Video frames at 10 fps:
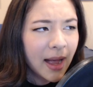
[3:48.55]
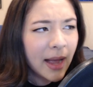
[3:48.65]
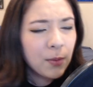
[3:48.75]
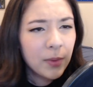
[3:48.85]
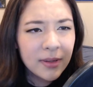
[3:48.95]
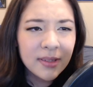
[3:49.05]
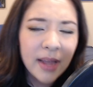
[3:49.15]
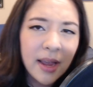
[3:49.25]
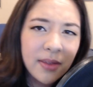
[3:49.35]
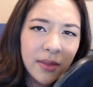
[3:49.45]
I will
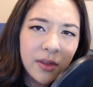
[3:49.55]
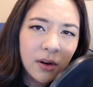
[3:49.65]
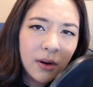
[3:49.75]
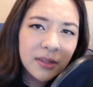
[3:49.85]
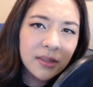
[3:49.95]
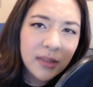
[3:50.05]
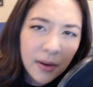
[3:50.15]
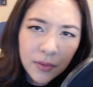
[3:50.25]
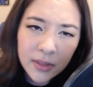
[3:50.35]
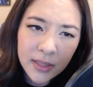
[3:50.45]
say that there are
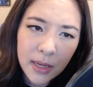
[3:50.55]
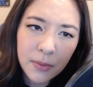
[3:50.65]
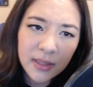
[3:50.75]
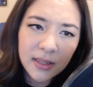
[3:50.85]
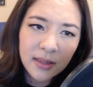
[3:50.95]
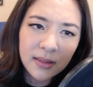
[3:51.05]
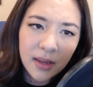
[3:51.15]
several sequences